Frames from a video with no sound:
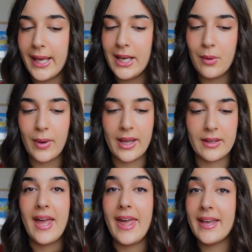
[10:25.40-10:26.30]

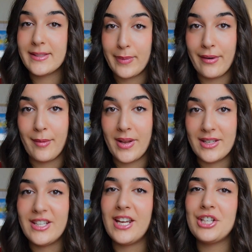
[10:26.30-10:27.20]
Anyway,
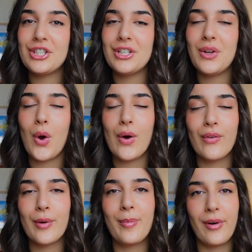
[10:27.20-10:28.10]
experimentation
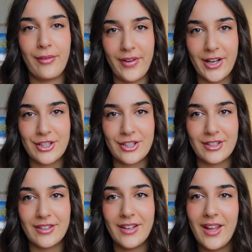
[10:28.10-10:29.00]
over
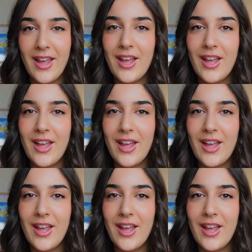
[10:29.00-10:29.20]
perfection.